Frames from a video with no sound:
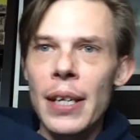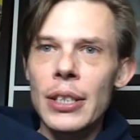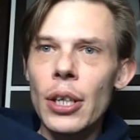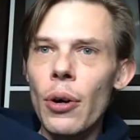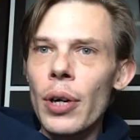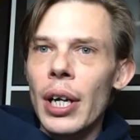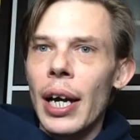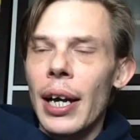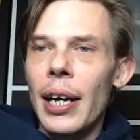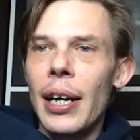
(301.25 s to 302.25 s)
So
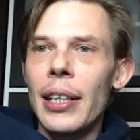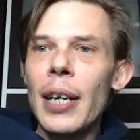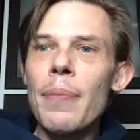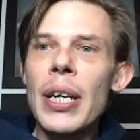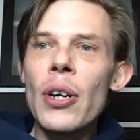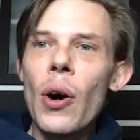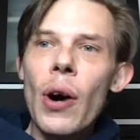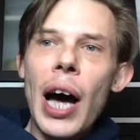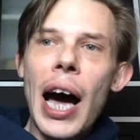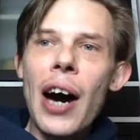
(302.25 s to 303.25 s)
let me know
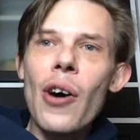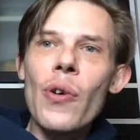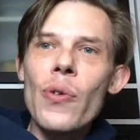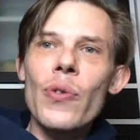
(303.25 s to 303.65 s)
how